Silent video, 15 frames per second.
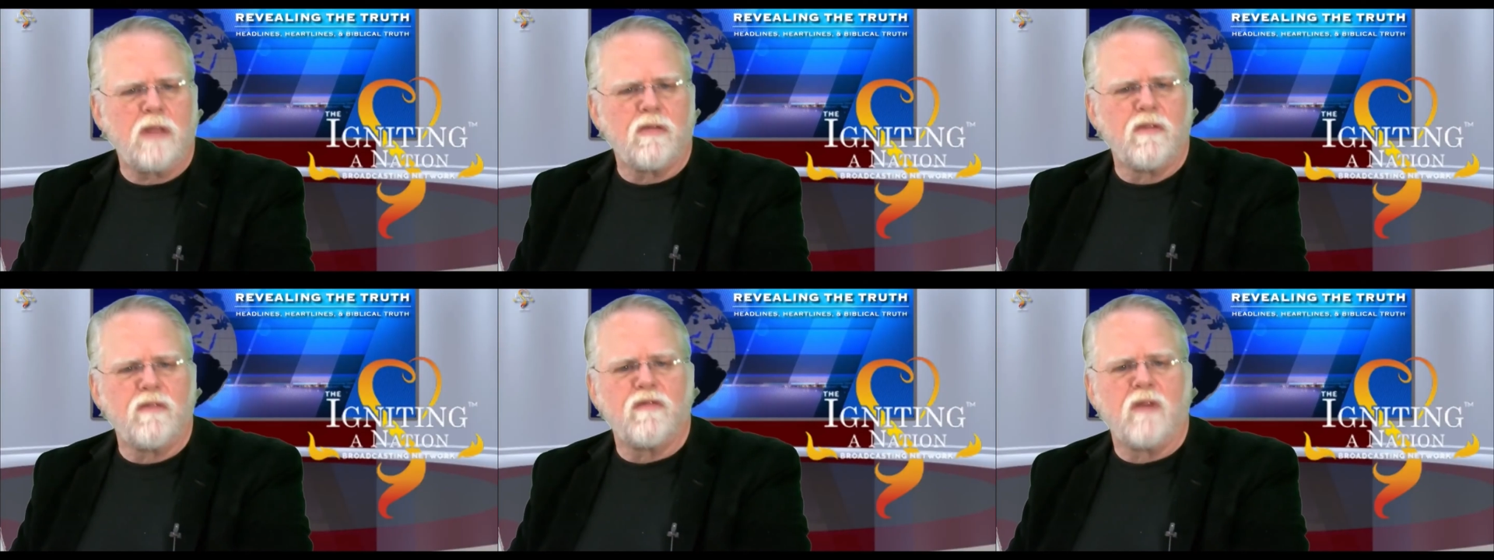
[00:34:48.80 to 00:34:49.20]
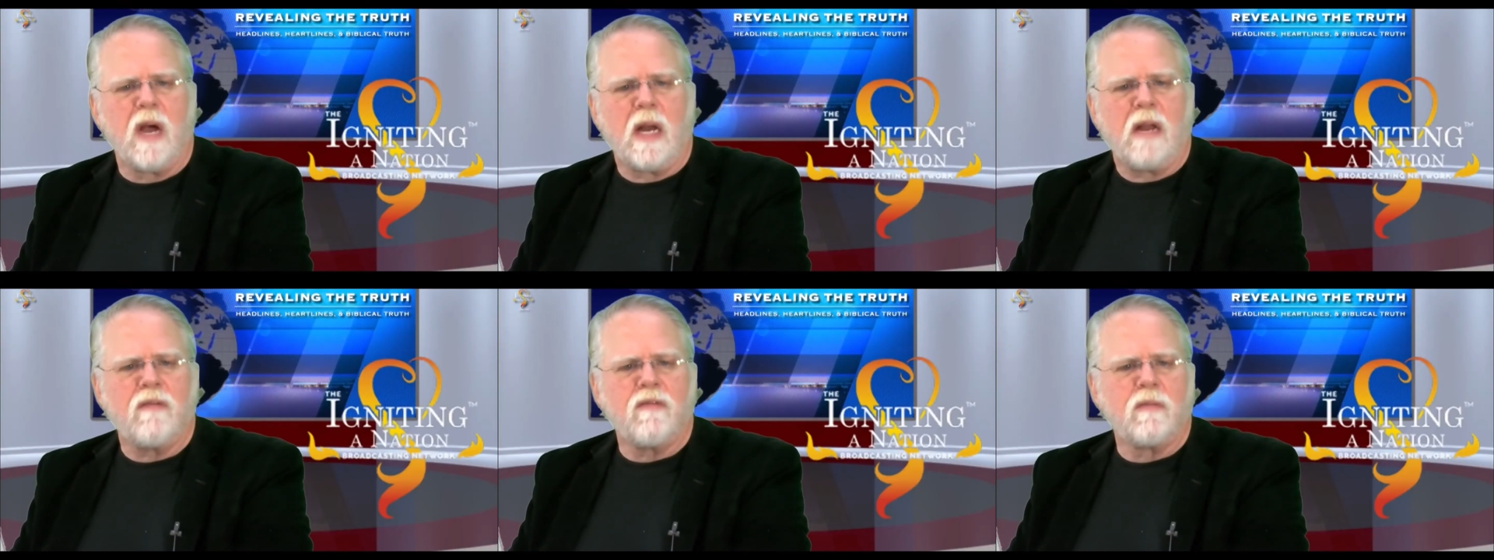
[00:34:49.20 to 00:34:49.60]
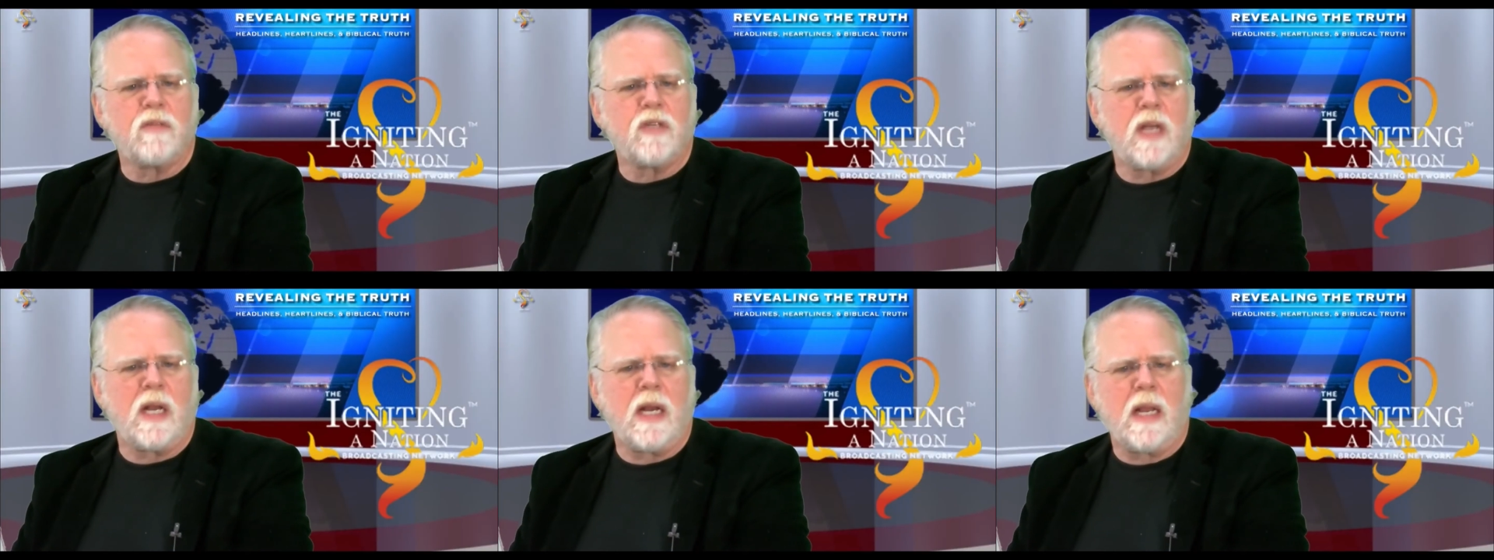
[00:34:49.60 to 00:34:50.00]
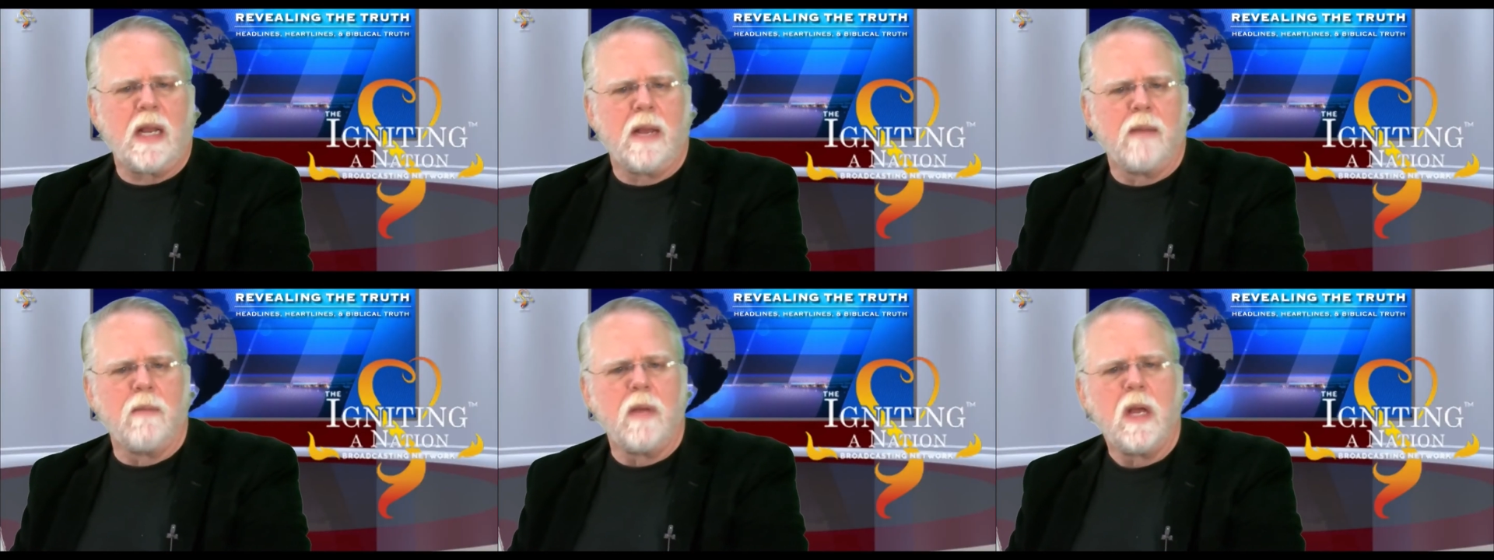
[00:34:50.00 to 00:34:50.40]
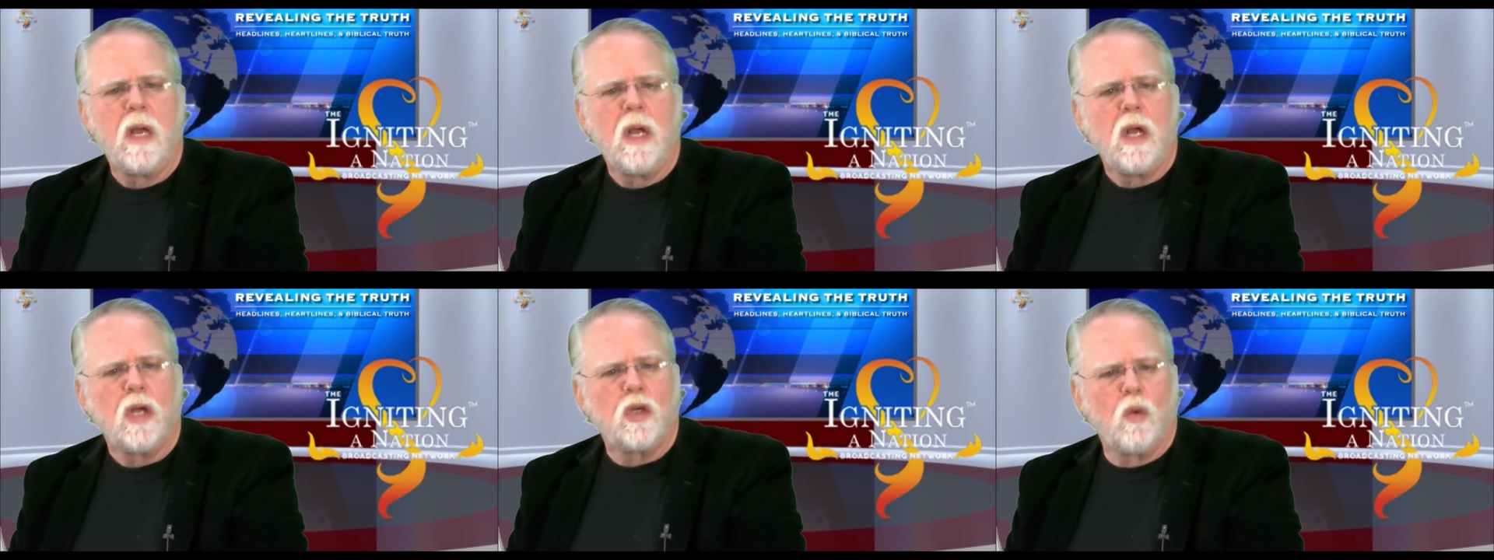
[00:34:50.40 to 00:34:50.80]
through Friday from 10 a.m.
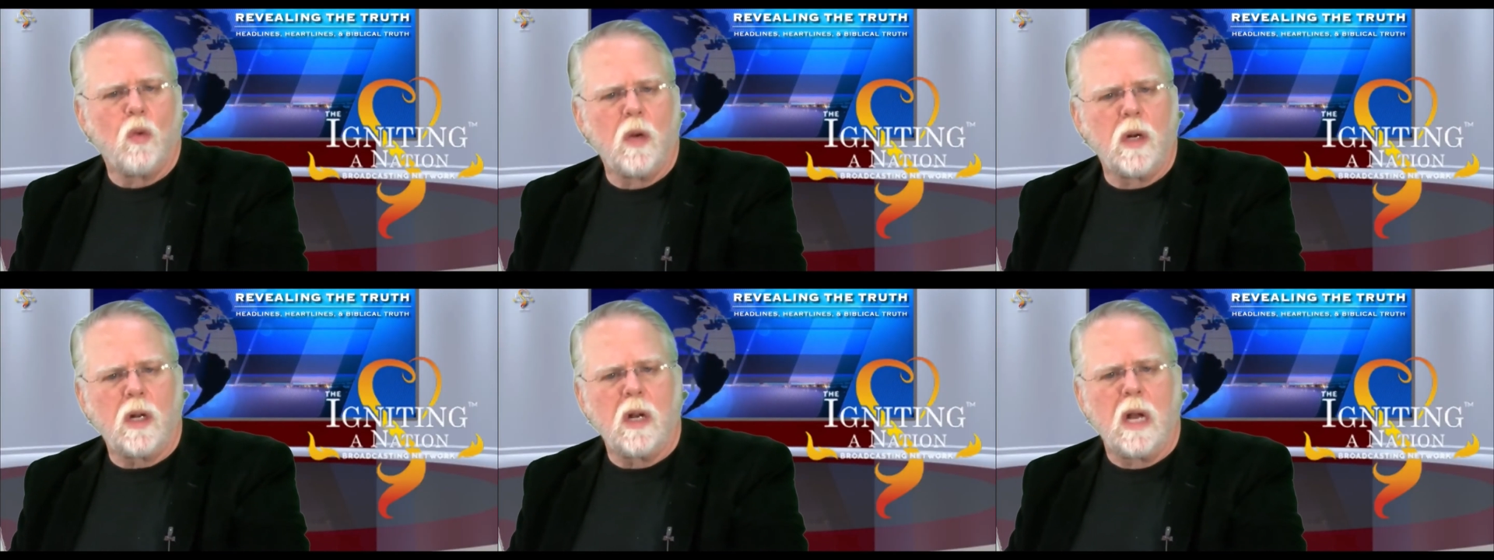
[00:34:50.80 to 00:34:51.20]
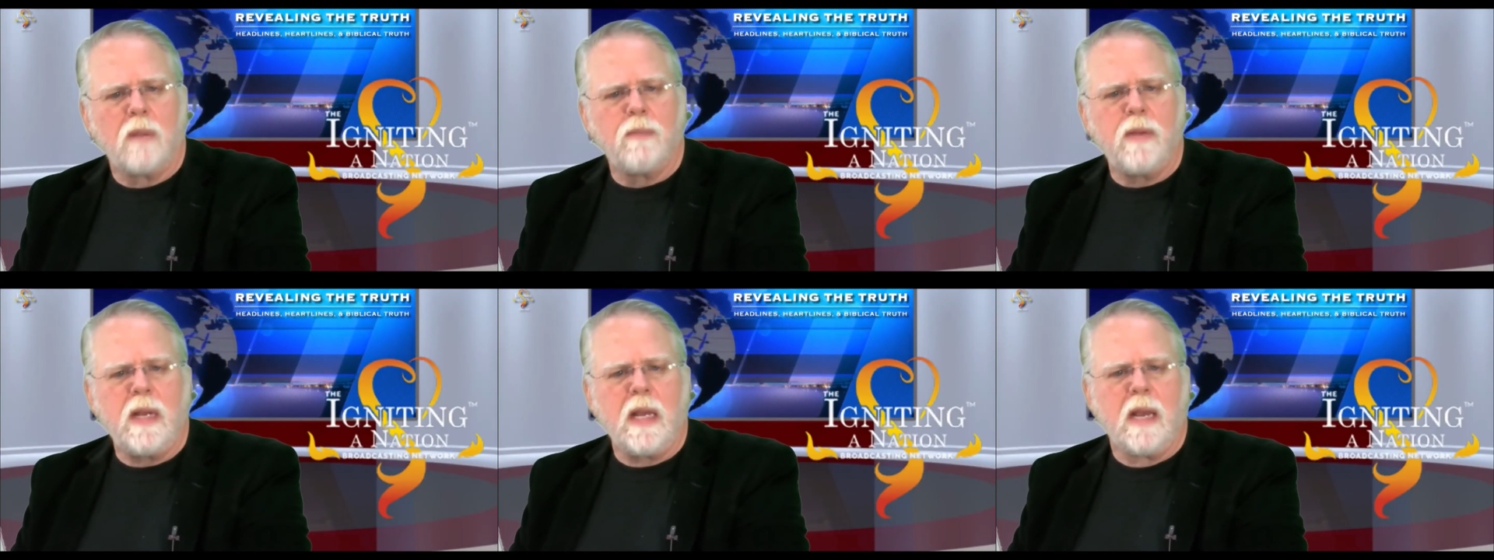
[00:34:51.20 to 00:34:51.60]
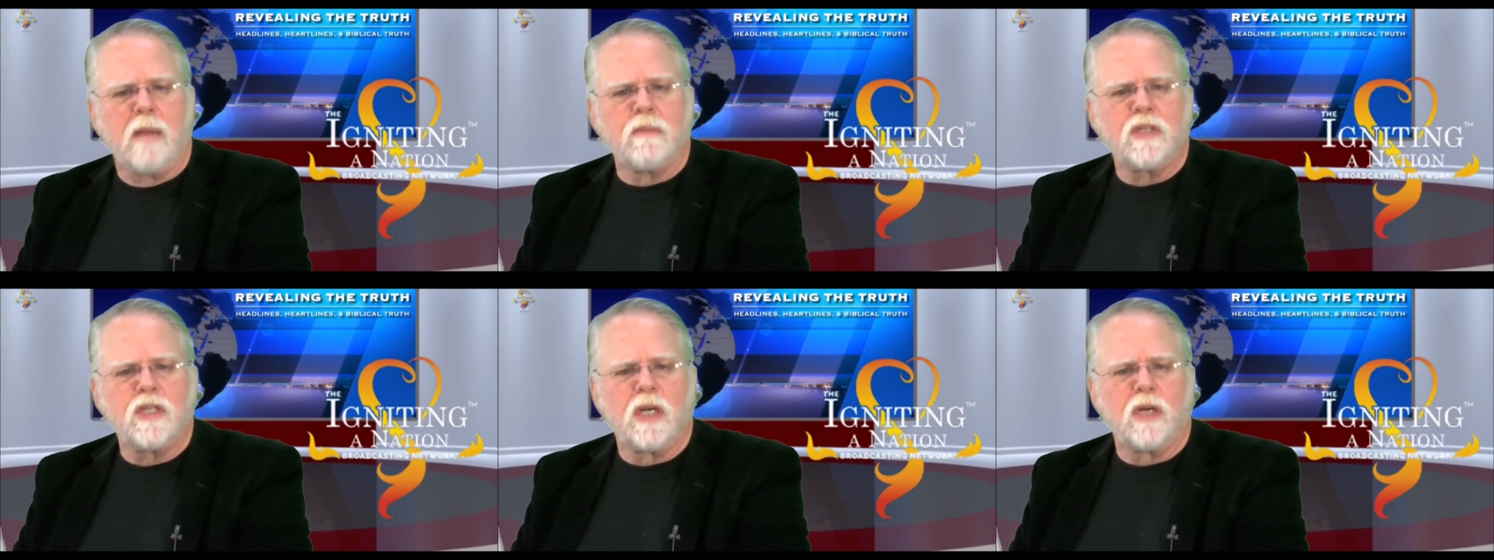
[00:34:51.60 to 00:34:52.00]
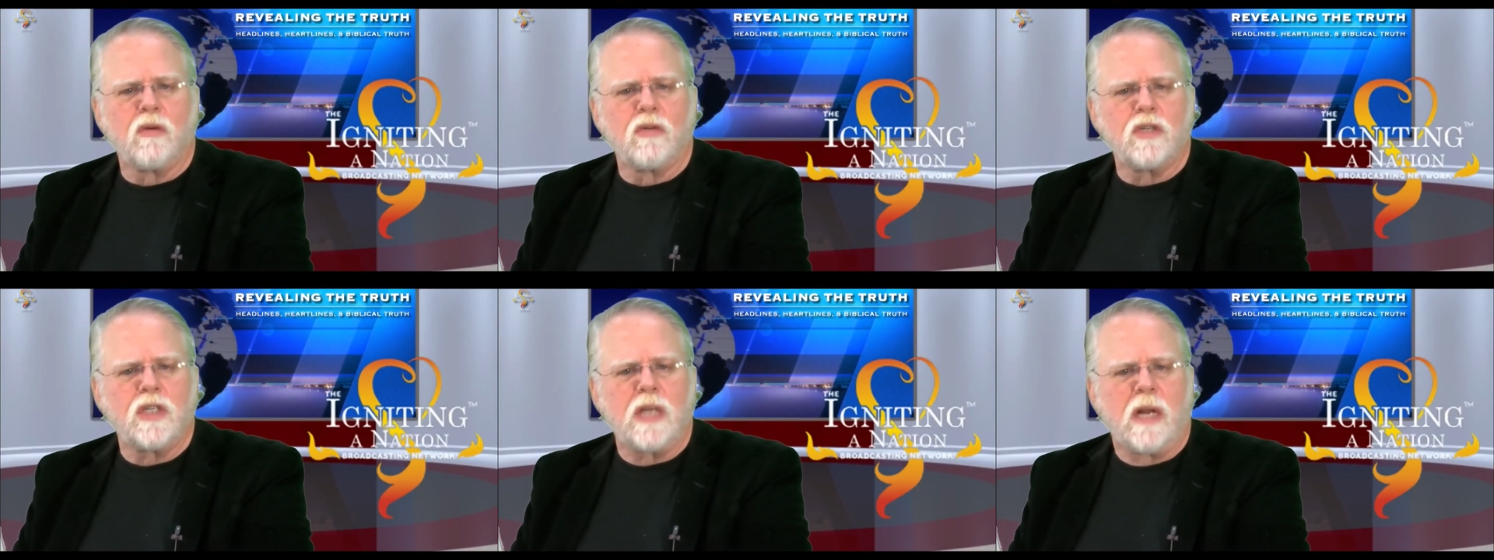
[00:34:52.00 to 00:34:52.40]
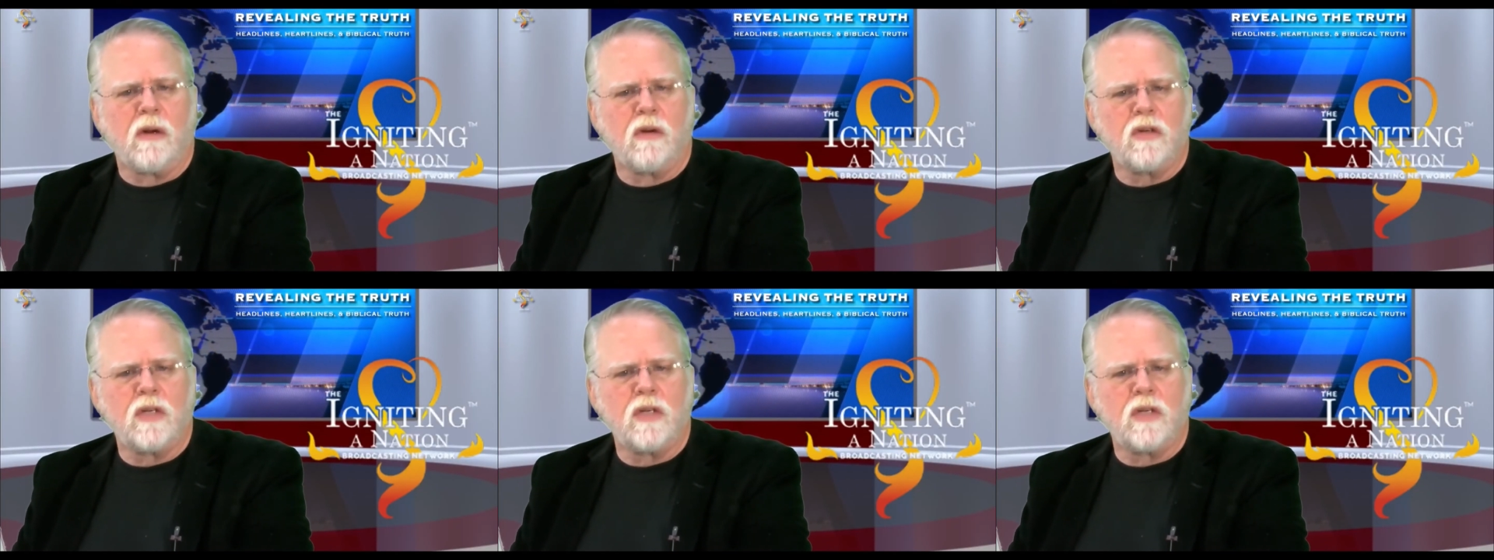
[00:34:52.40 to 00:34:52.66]
to 1 o'clock p.m. Central Standard